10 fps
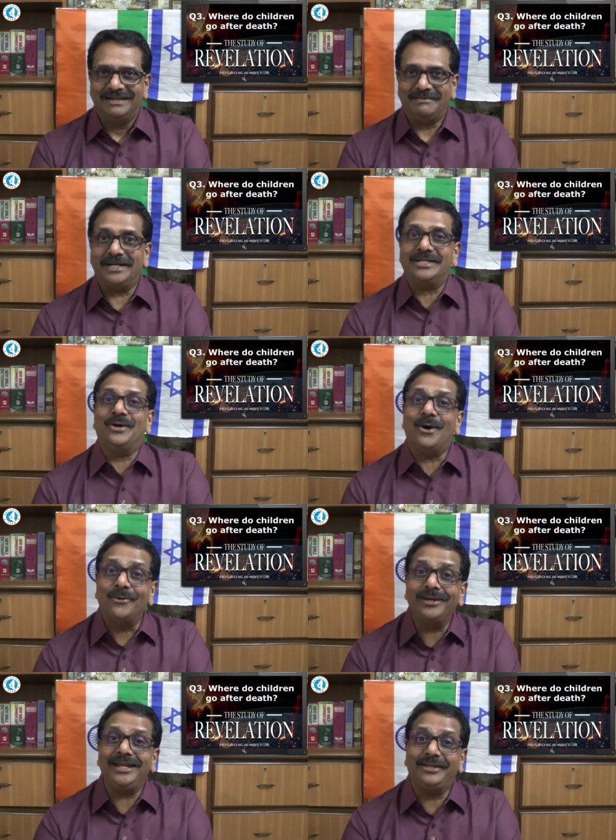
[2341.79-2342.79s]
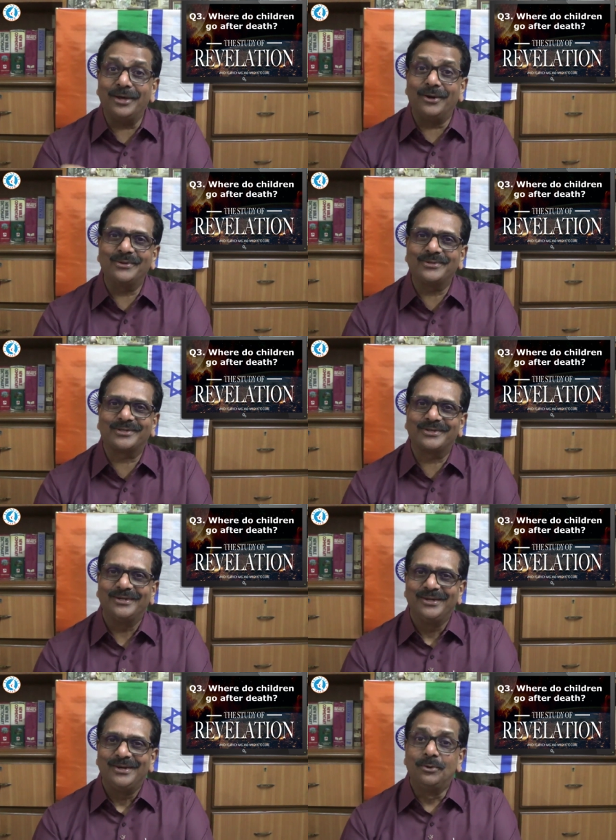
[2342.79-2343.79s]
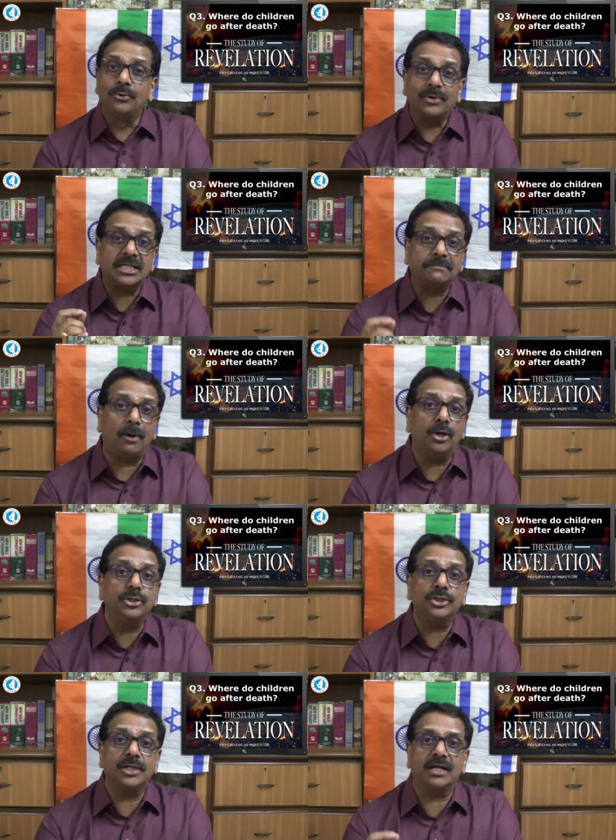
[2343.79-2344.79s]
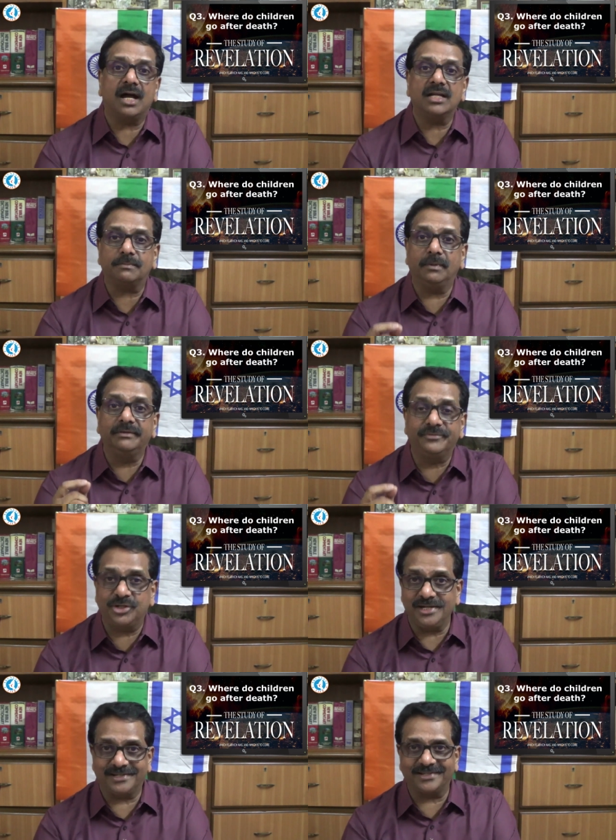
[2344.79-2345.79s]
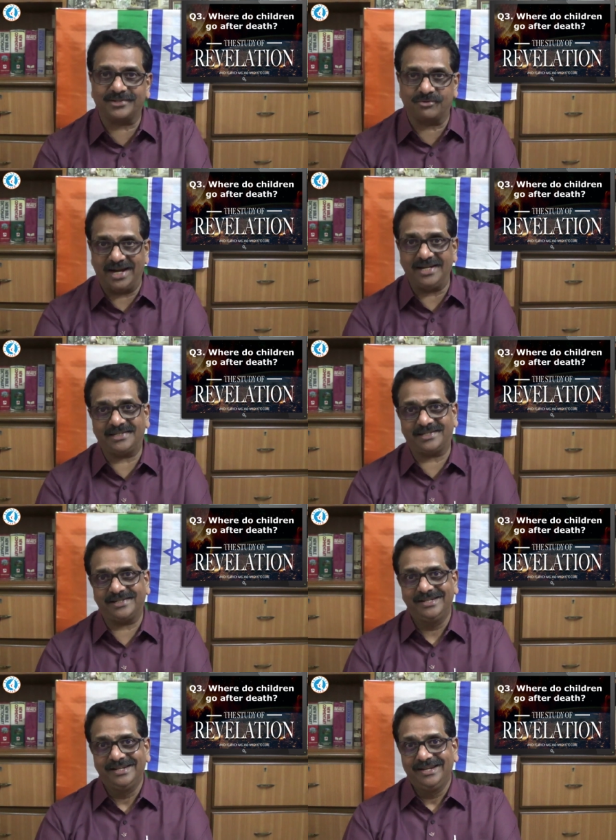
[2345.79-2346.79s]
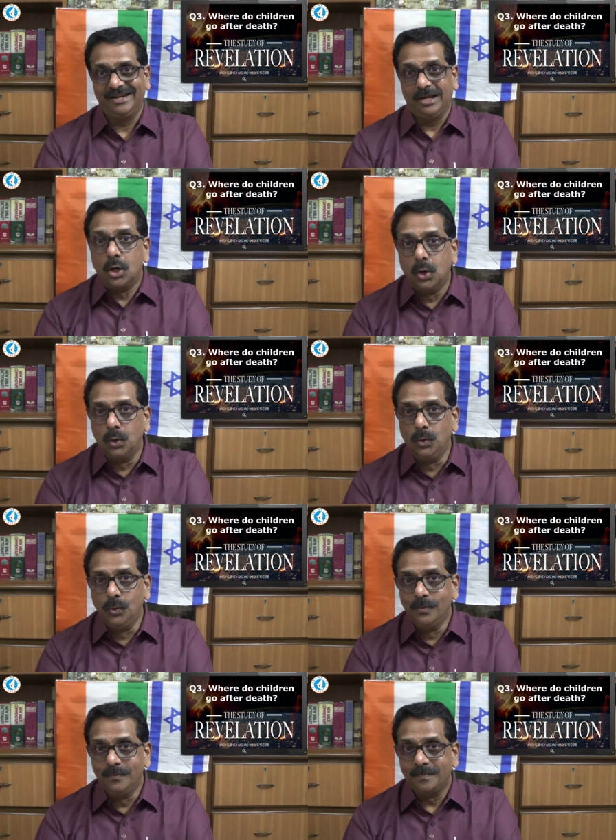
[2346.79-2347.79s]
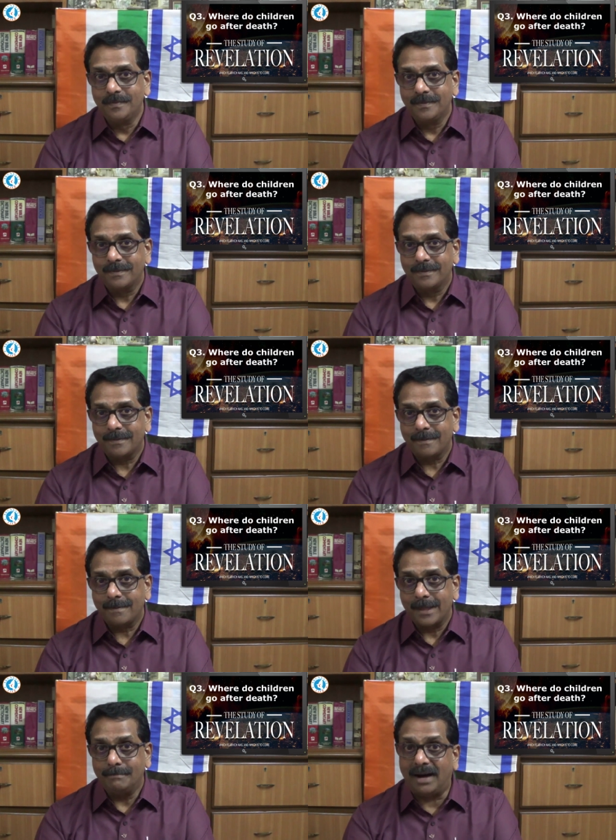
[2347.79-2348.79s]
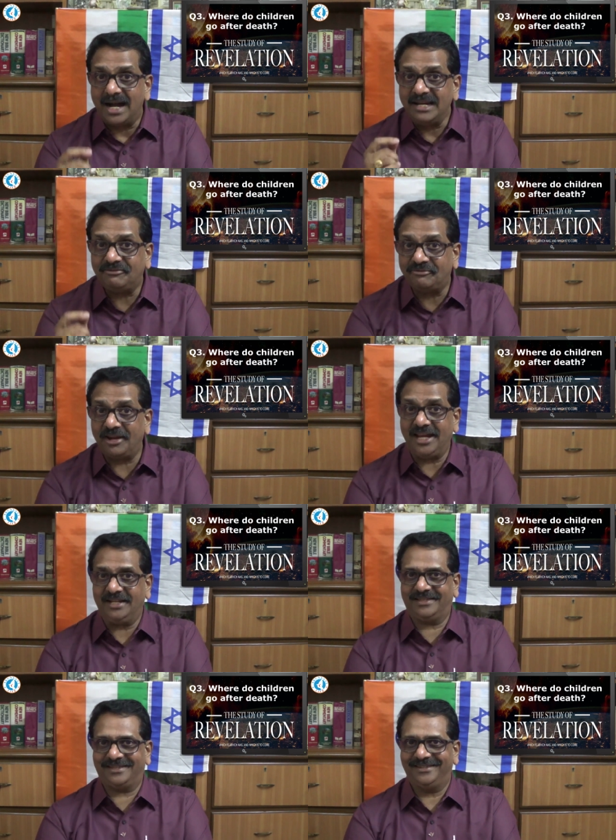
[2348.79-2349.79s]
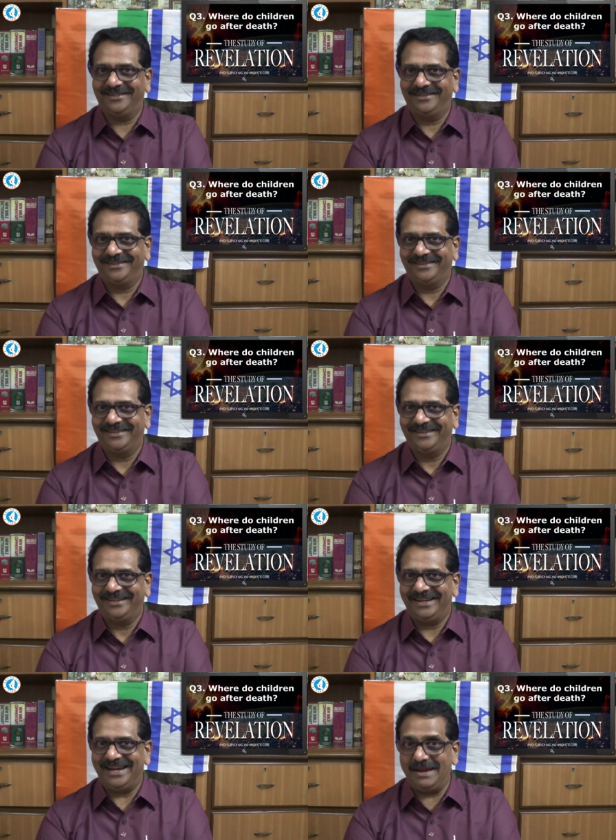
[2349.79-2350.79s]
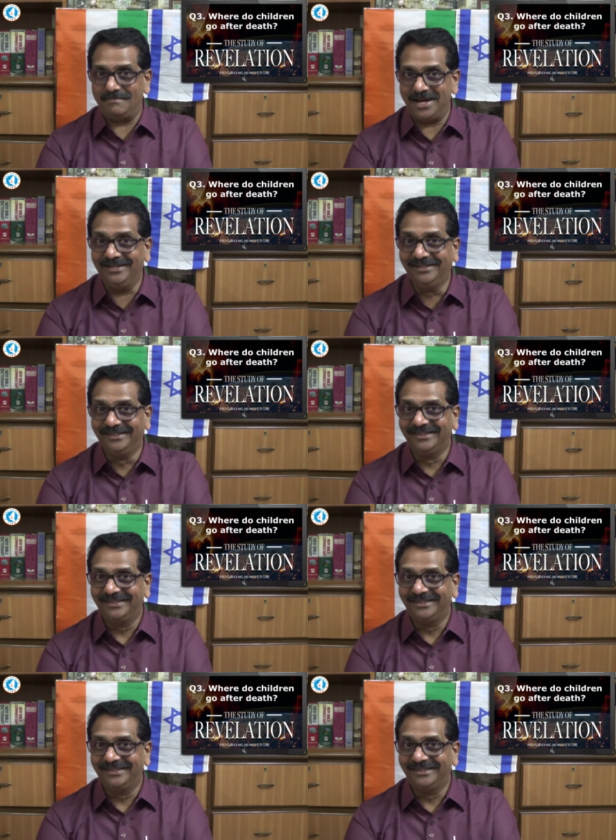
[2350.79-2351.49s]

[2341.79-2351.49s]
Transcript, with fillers: but only those who respond to the gospel of Jesus Christ, who by faith, amen,